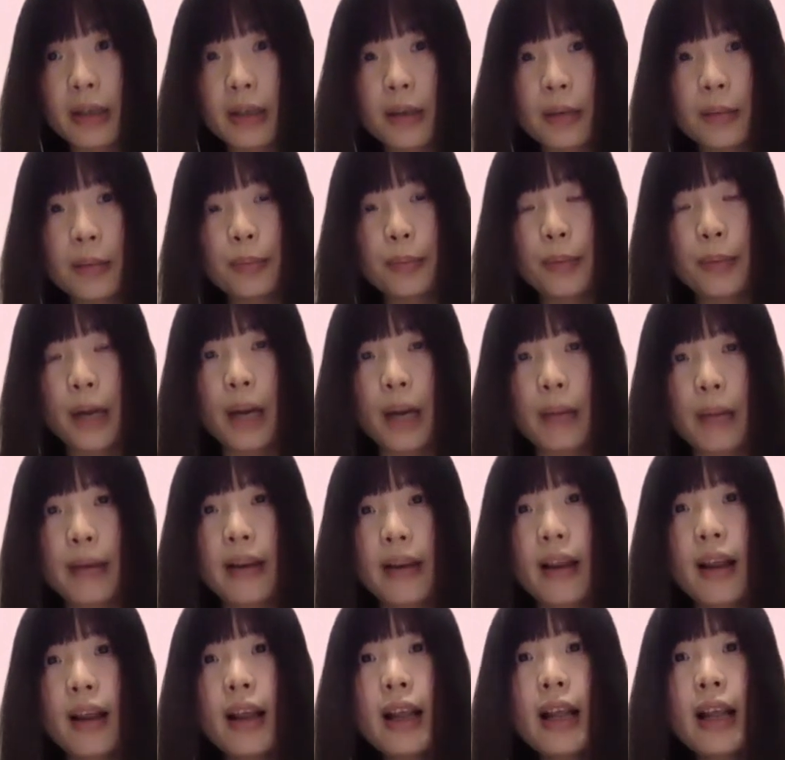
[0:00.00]
problem.
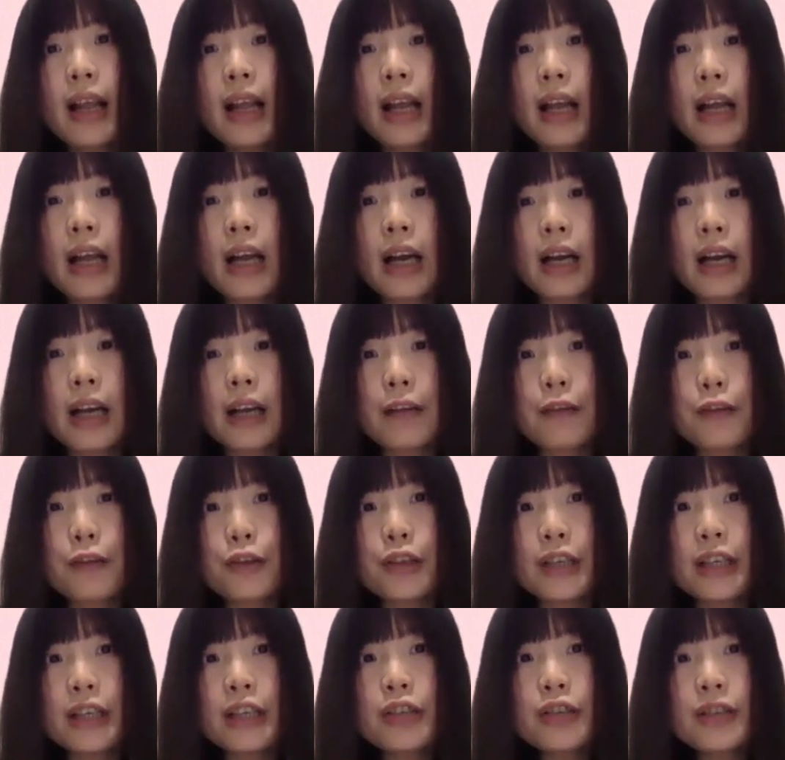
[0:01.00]
If
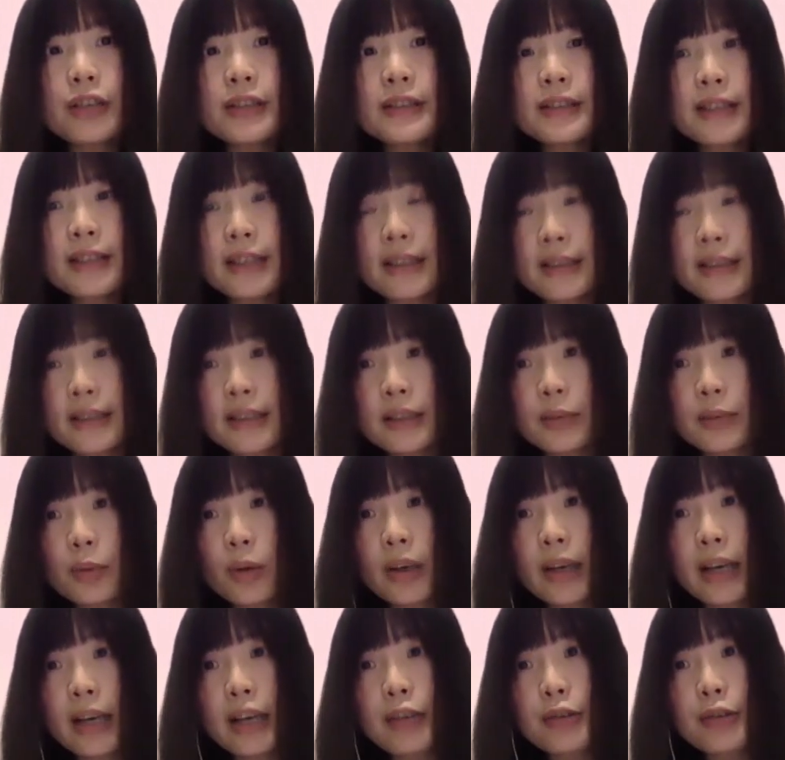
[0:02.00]
you're interested in this work,
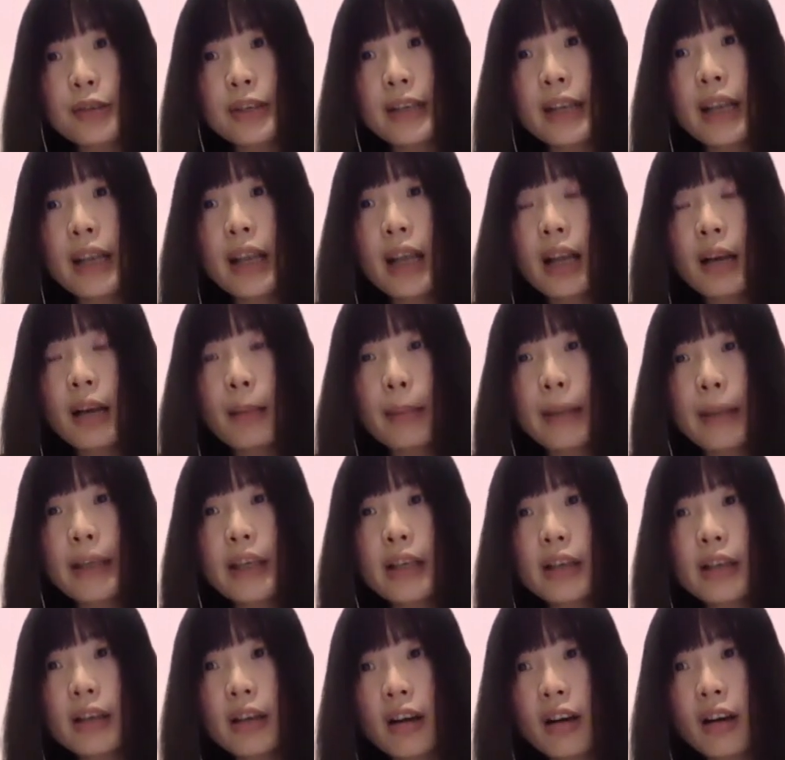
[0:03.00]
actually, my
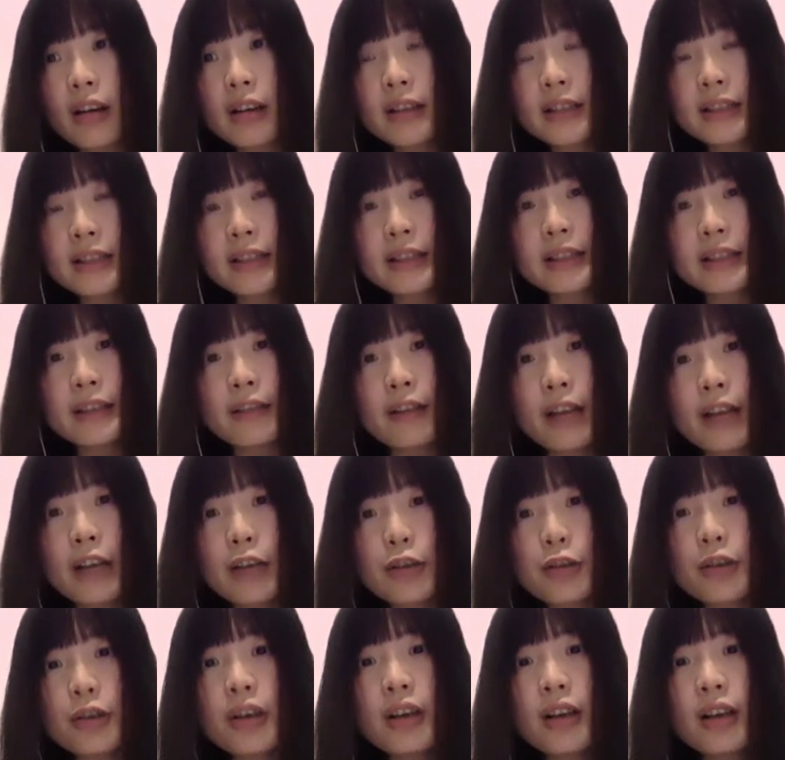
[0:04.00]
course,
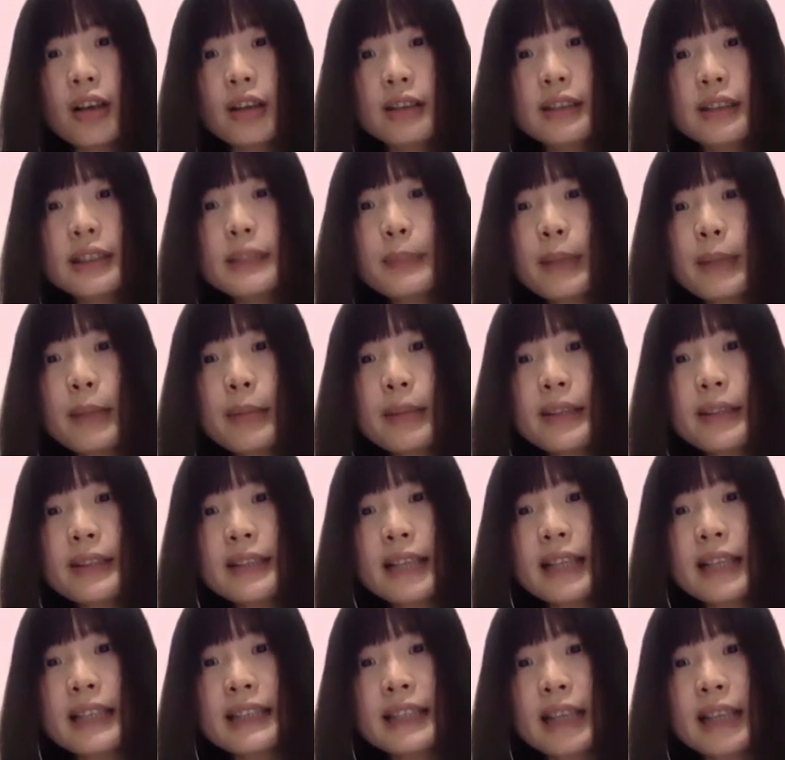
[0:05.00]
Devash, this paper is
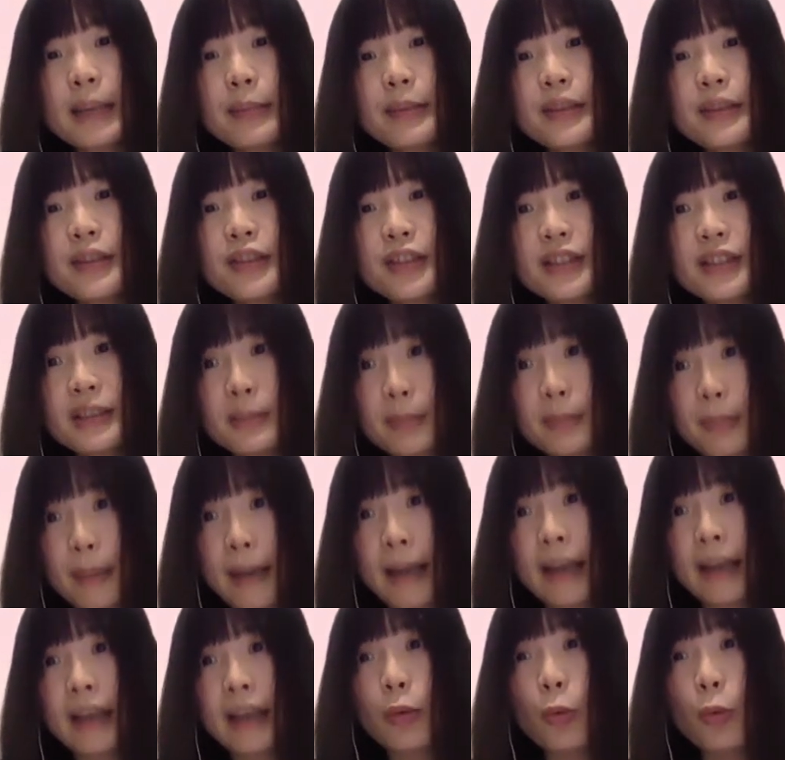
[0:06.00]
accepted just
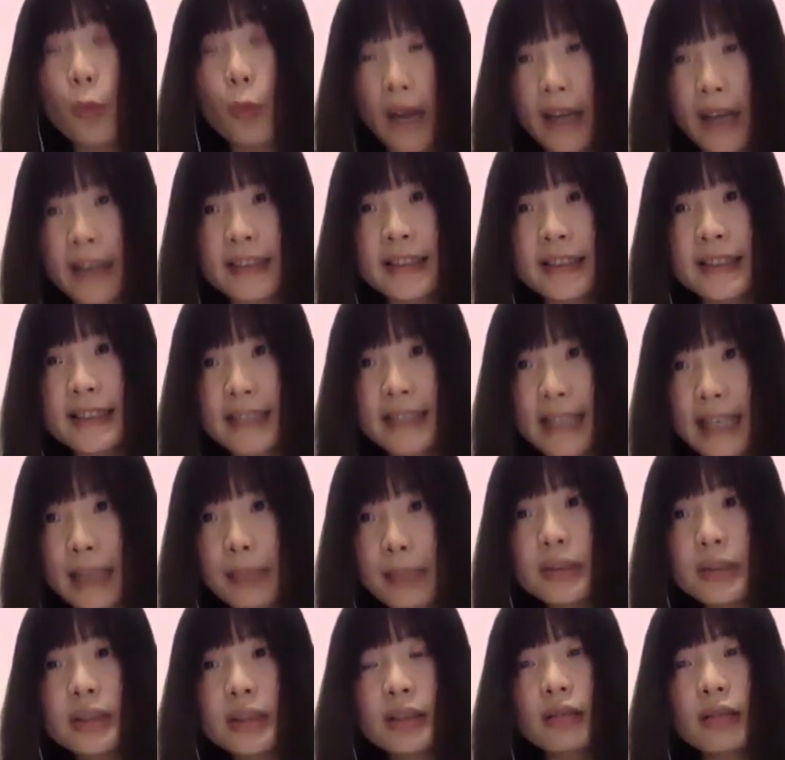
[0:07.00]
by Y this
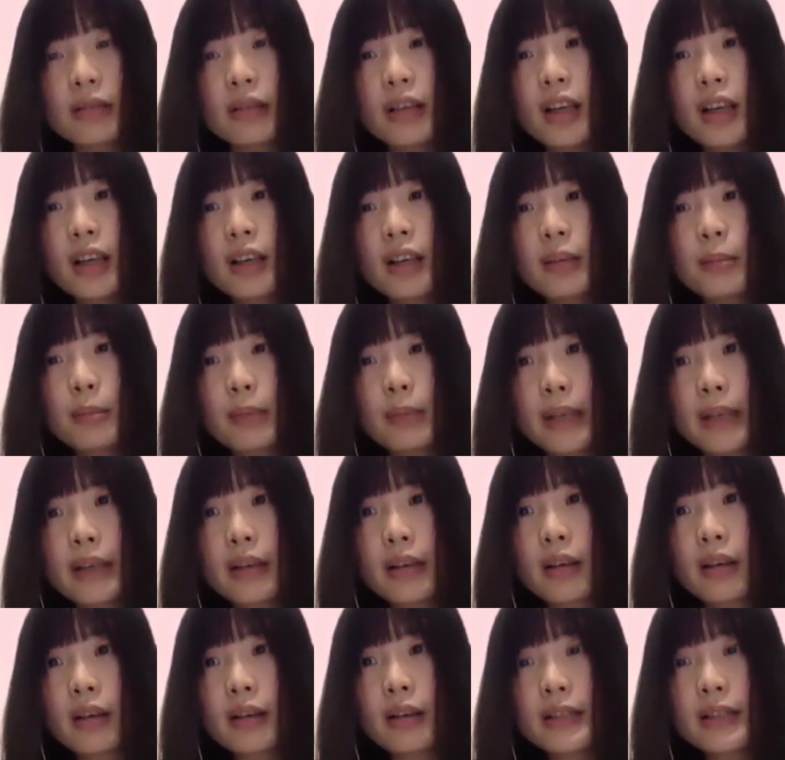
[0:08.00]
time. So my
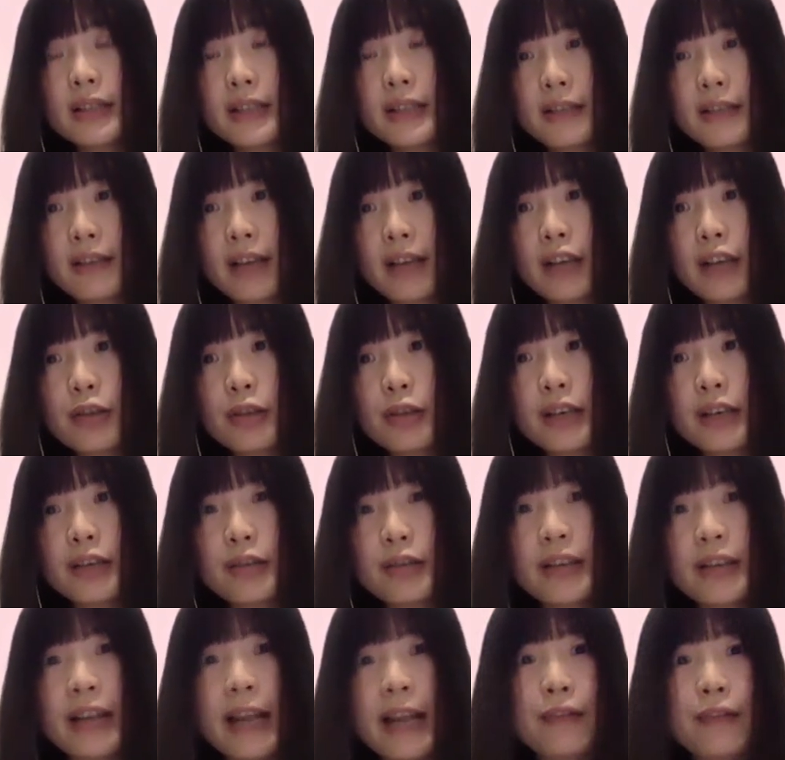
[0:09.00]
course, Devash,
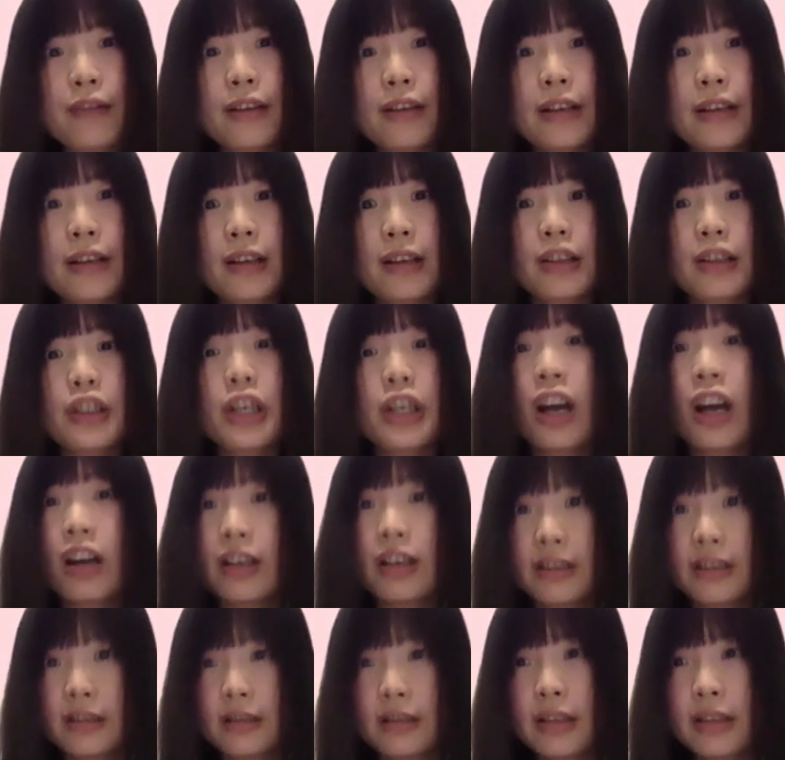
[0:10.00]
actually have a
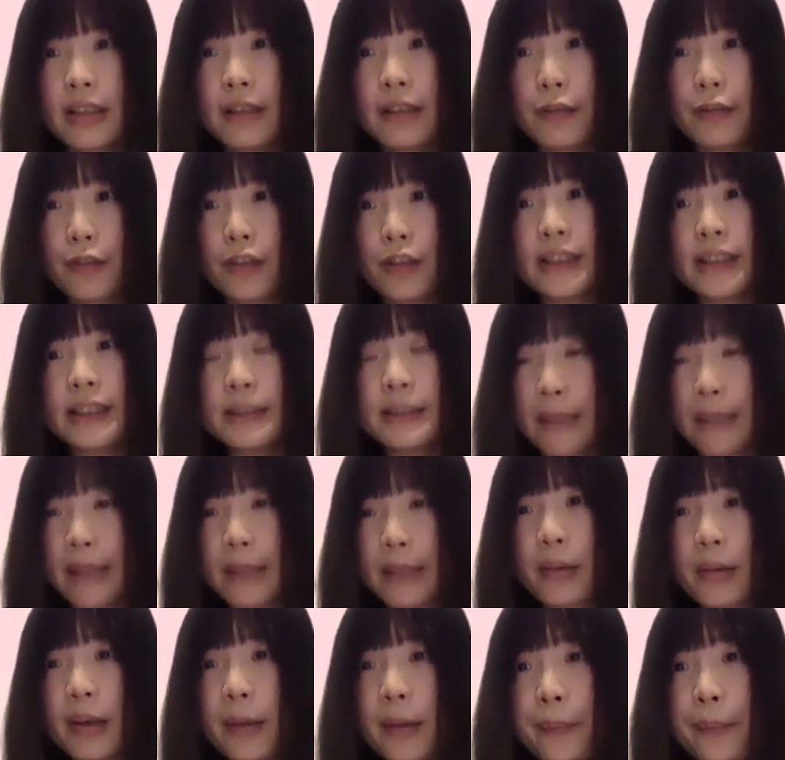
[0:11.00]
talk for this paper.